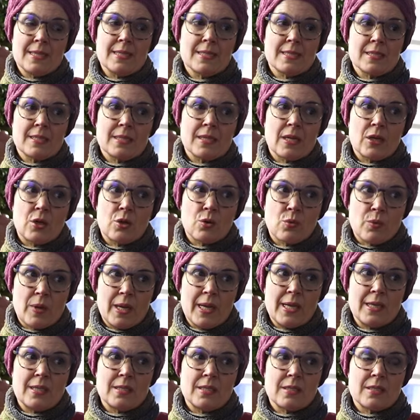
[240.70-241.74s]
is a
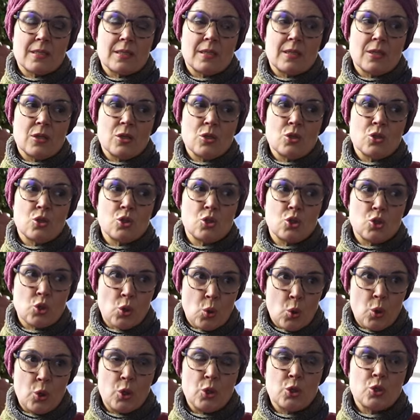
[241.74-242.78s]
great
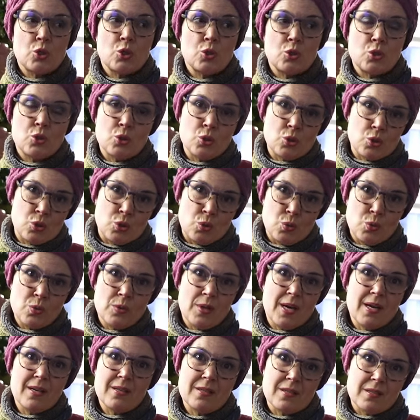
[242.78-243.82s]
joy to do
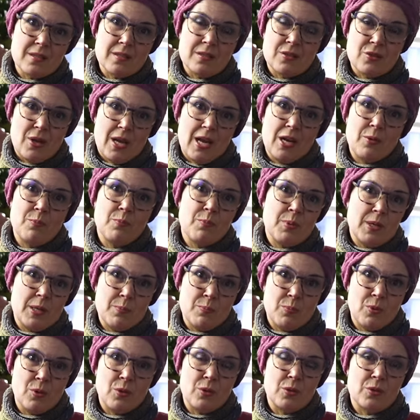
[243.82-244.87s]
that, to help
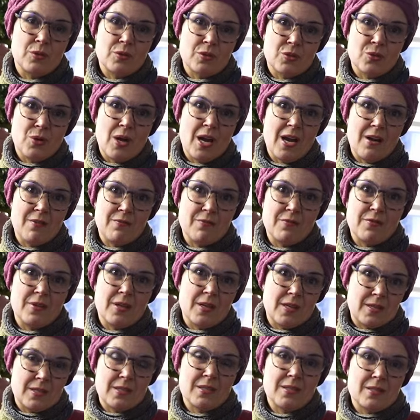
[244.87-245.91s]
people to have
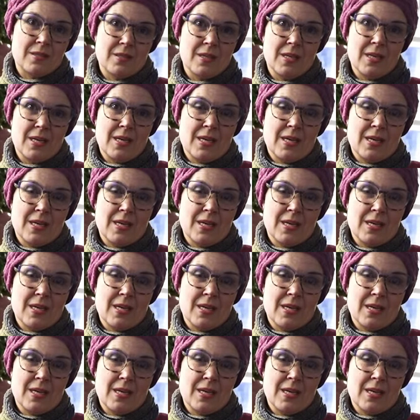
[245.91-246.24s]
that